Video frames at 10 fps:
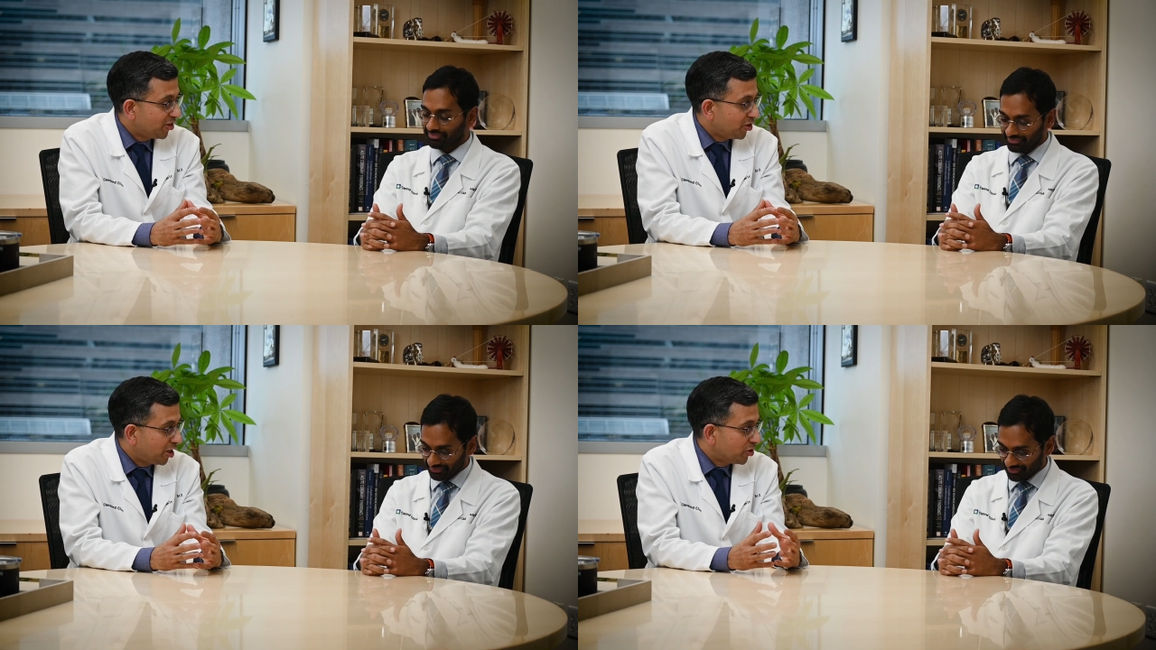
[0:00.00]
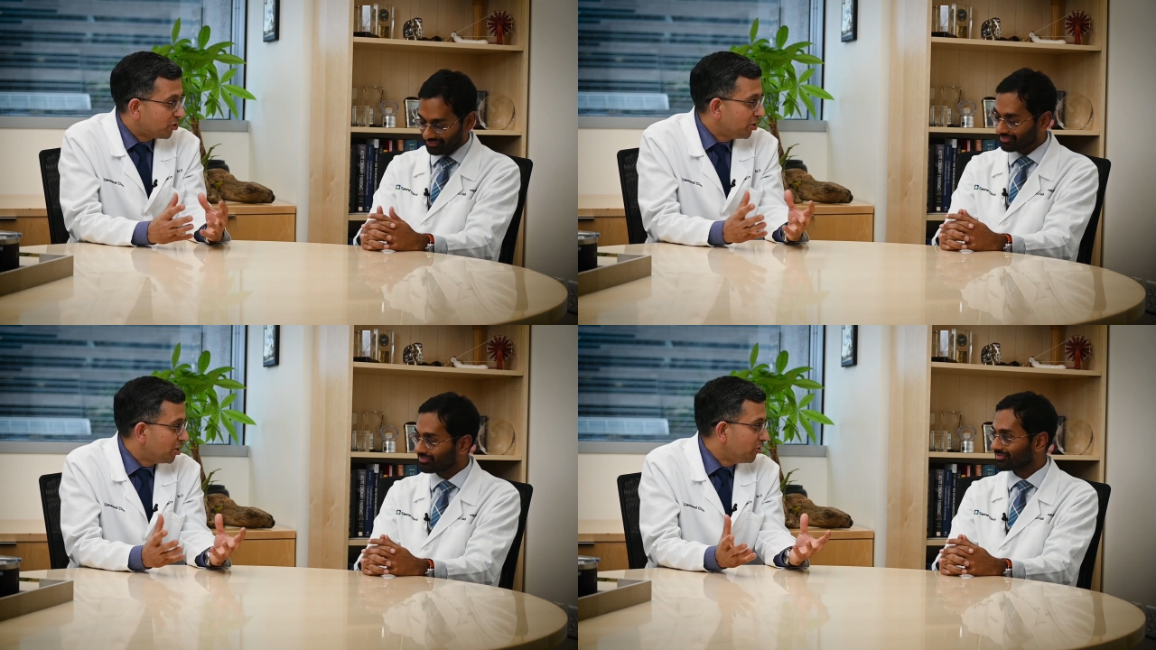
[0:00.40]
Speaker 1: there is
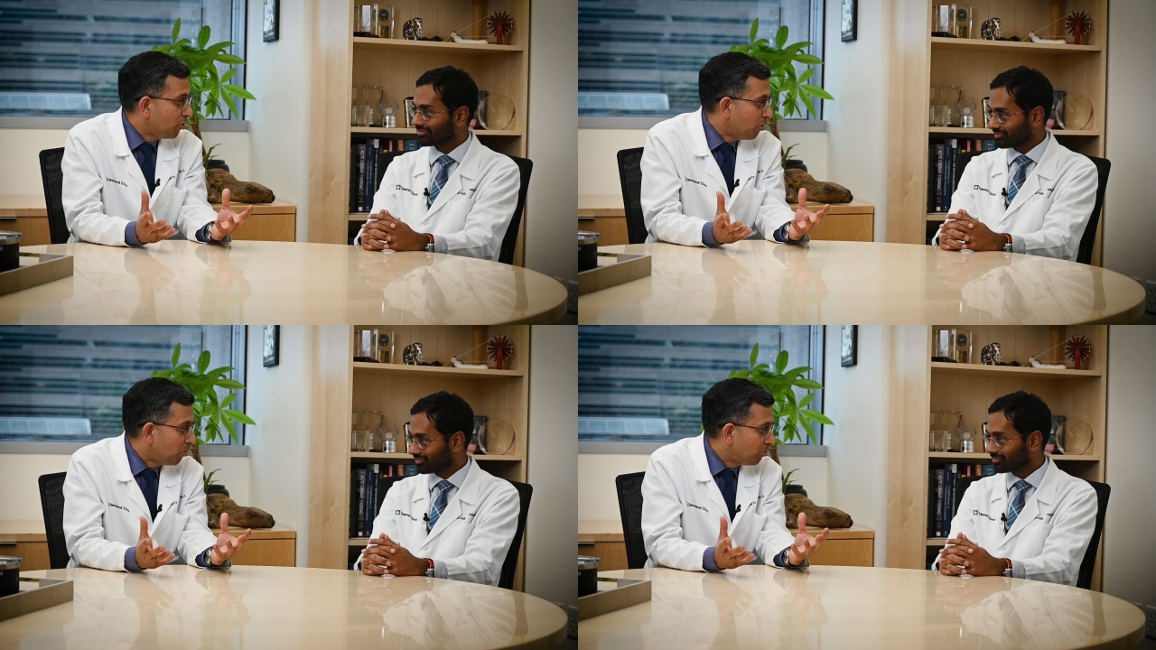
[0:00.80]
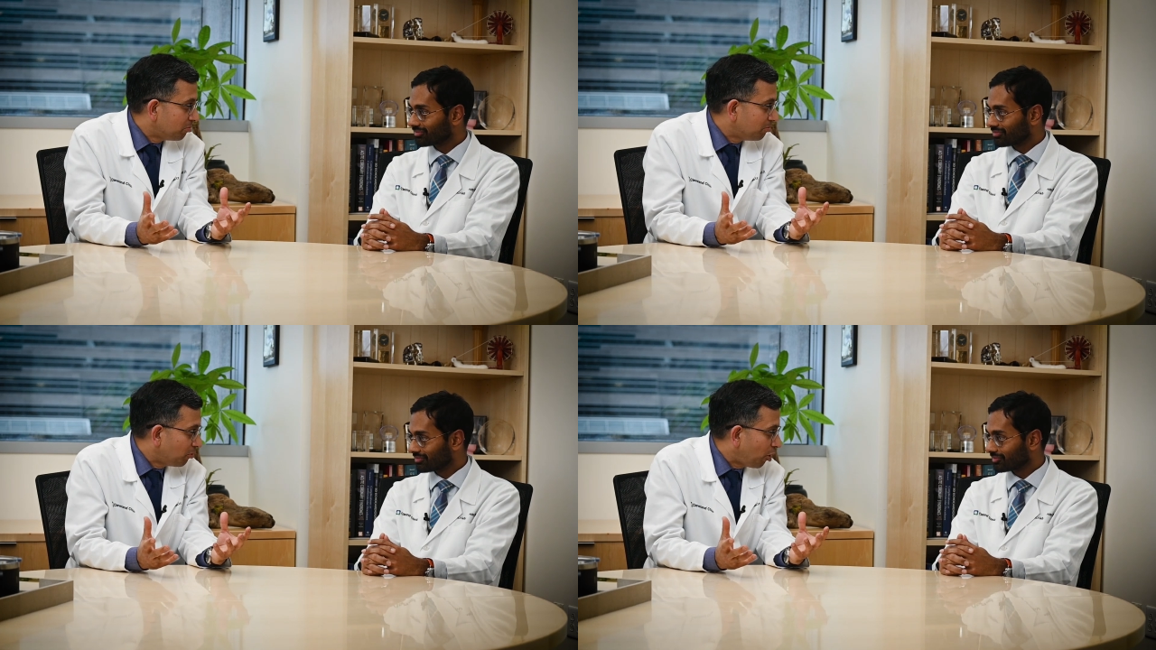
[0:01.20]
really no
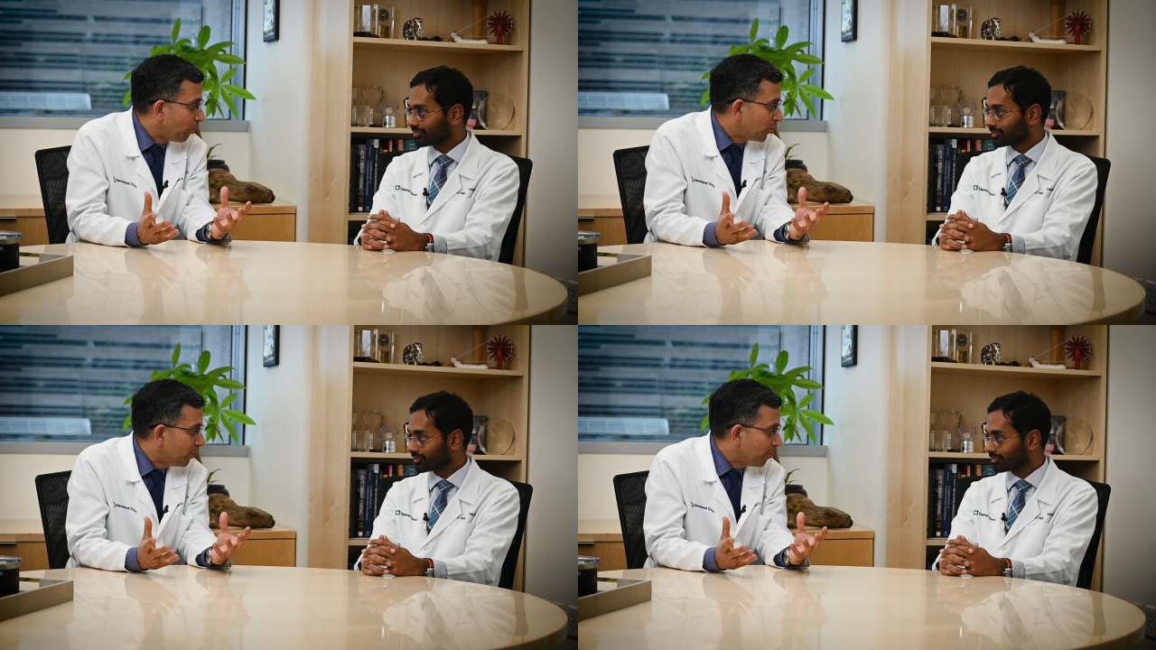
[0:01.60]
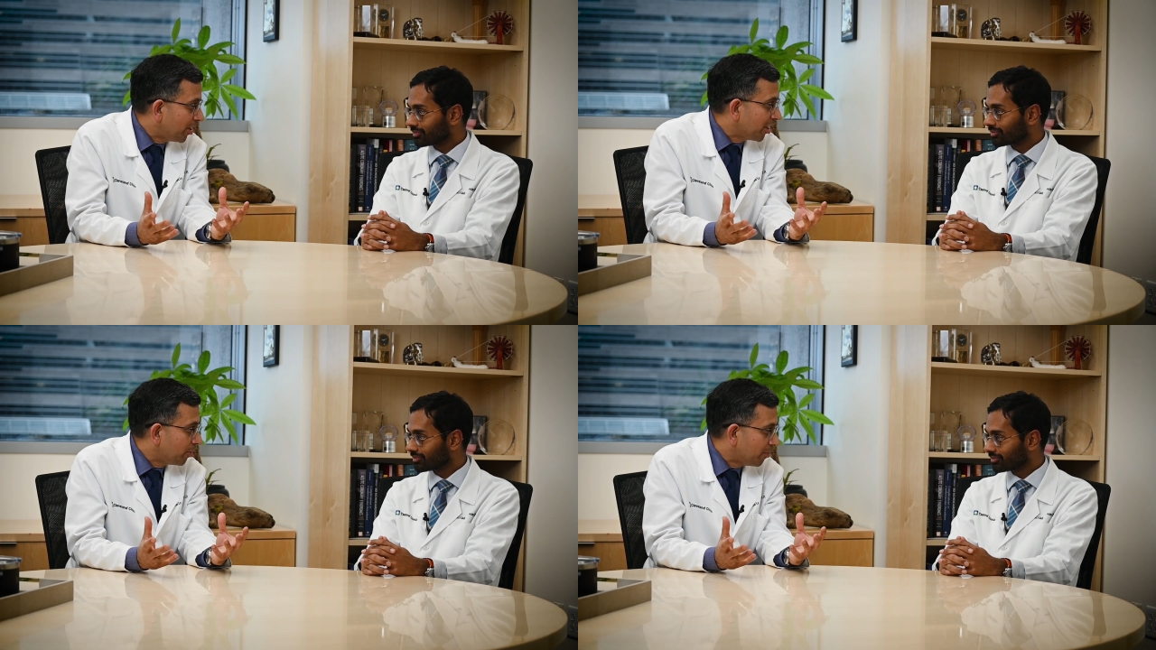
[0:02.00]
optimal
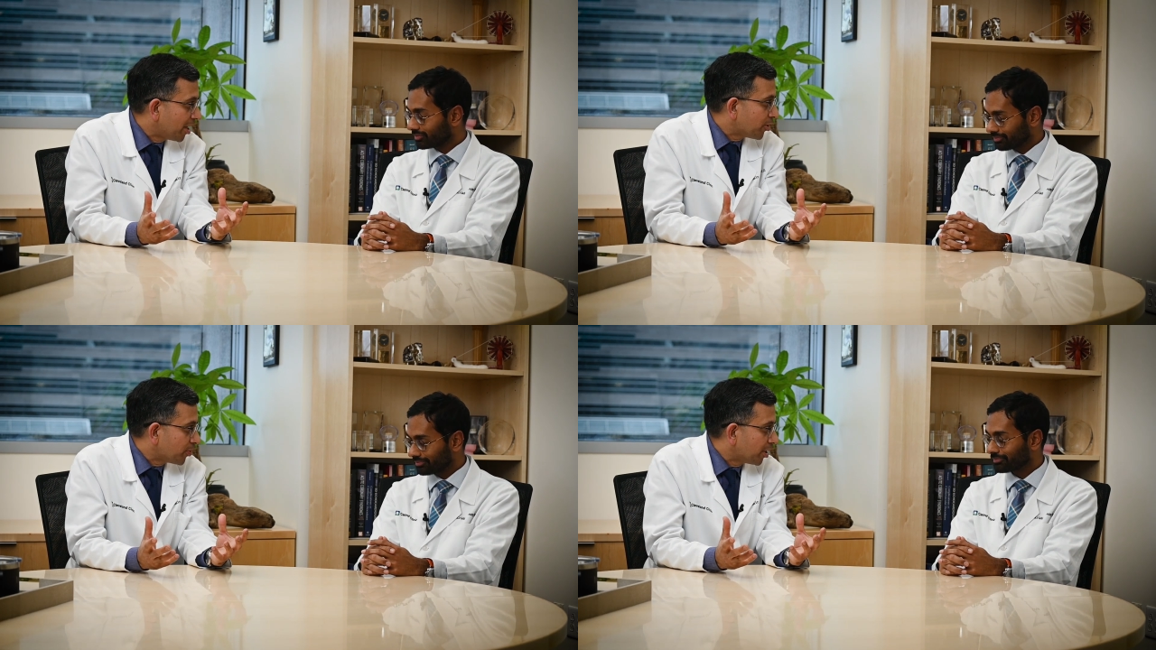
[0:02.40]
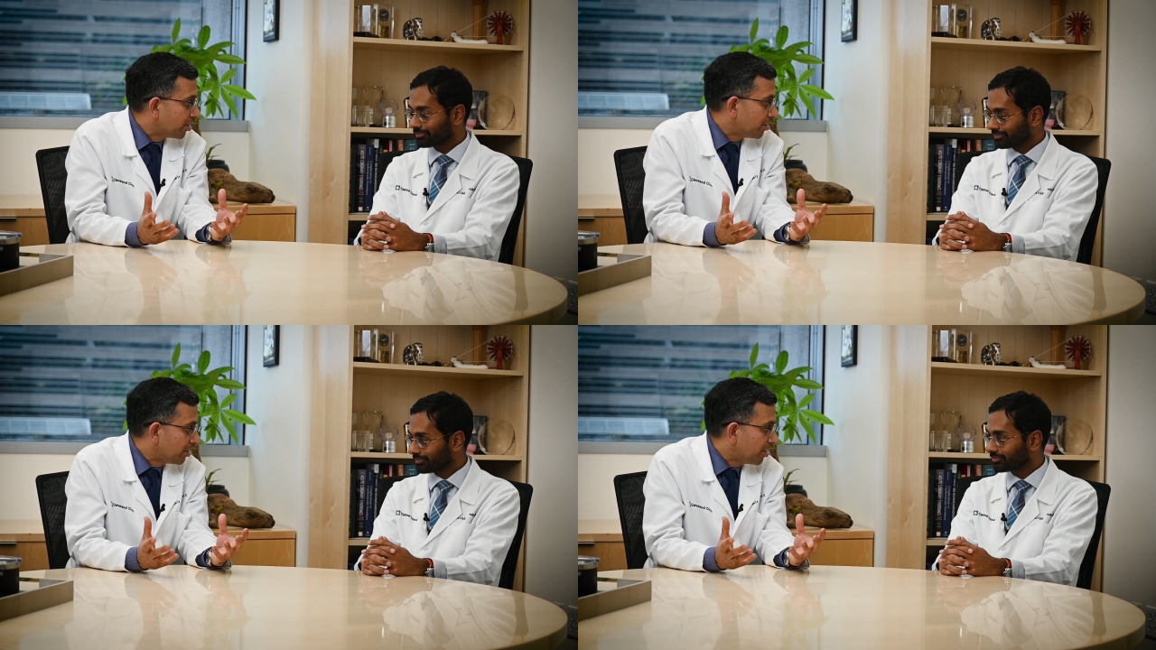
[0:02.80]
medical management
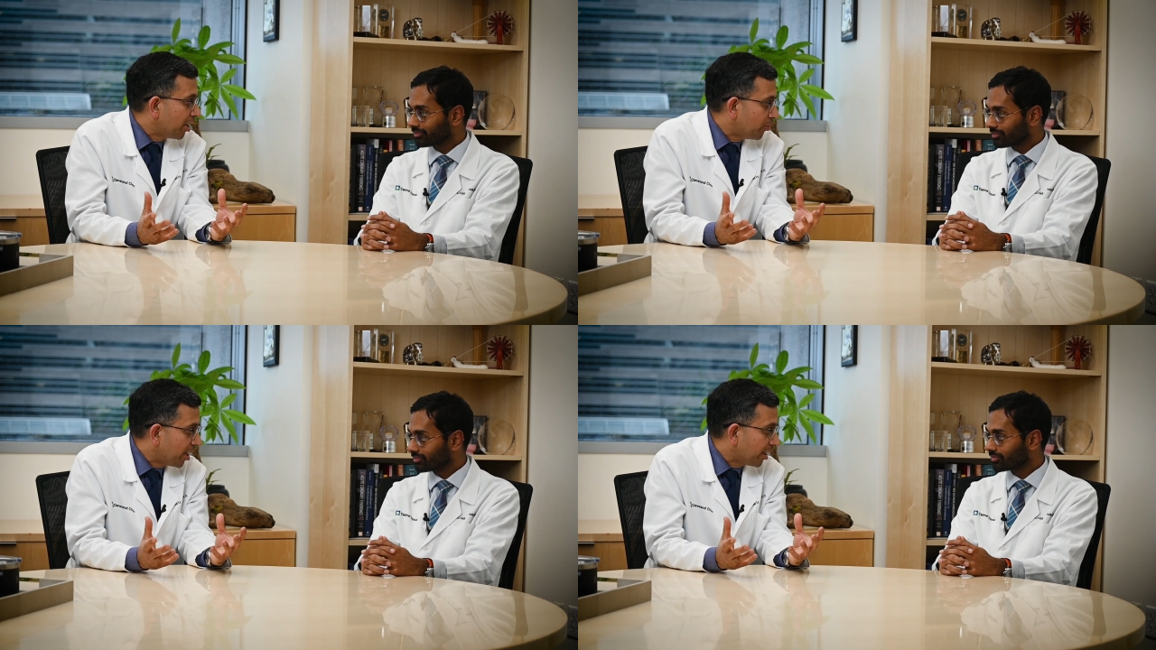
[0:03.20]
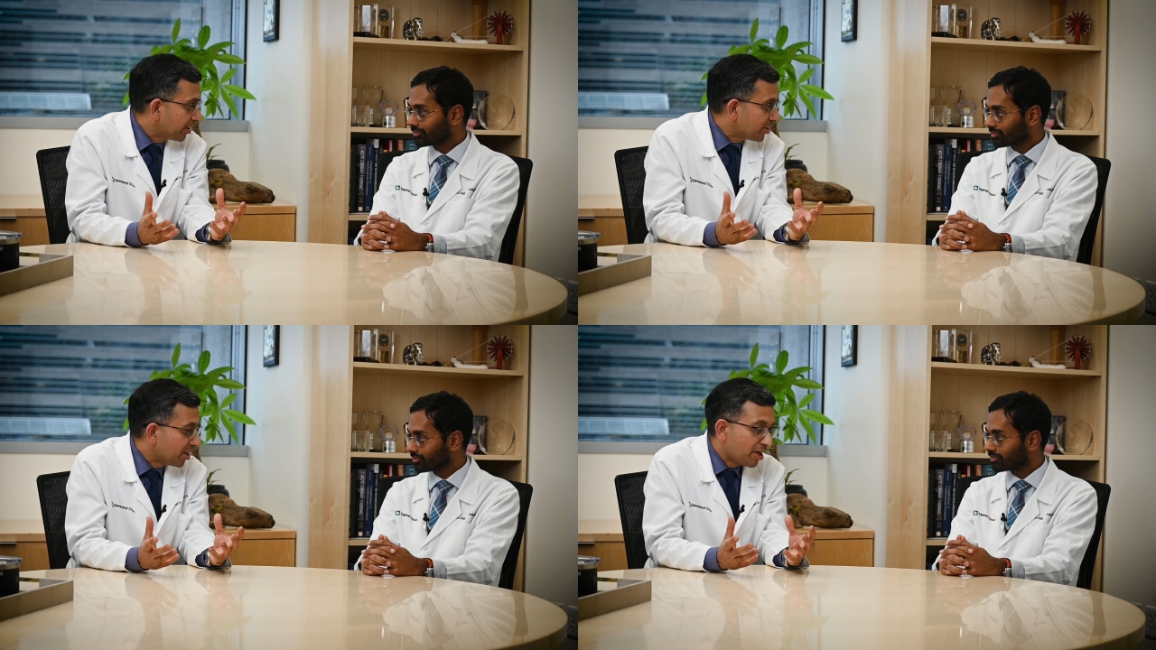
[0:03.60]
other than
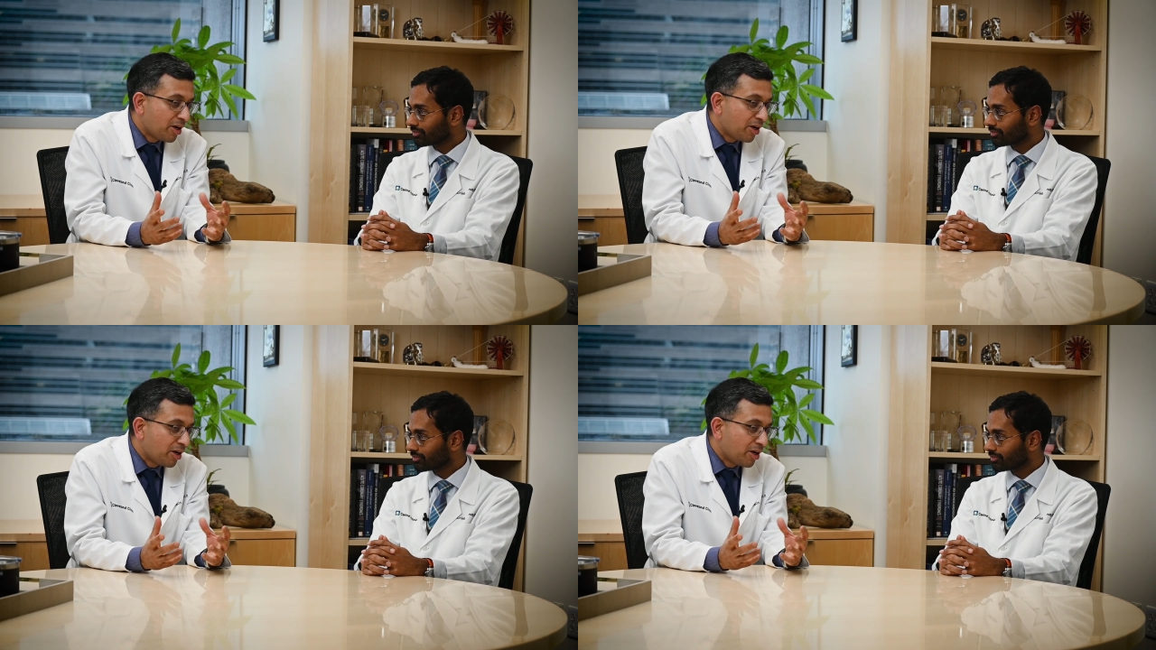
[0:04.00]
diuretics.